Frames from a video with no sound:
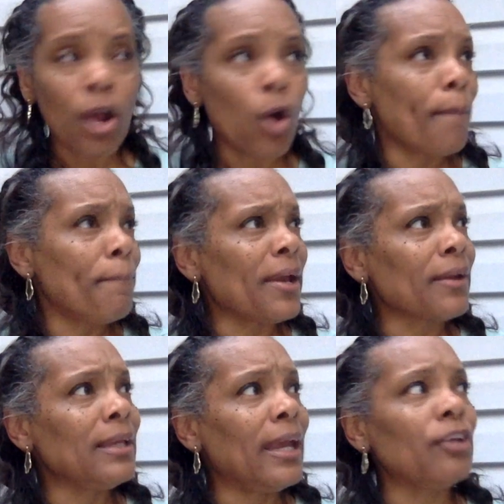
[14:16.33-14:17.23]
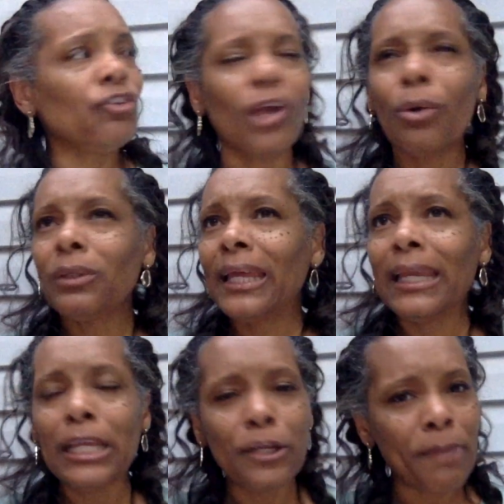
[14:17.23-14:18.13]
or better yet, don't
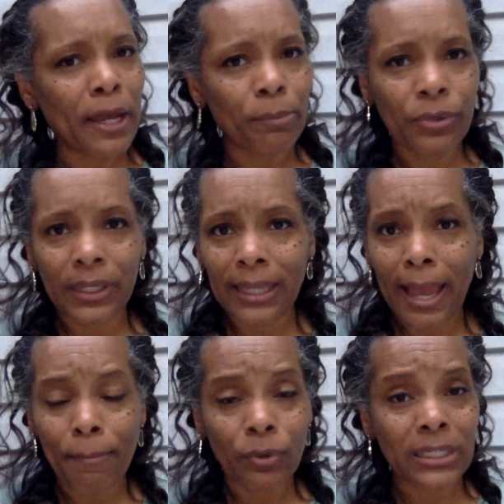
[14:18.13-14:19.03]
let anybody put a cap on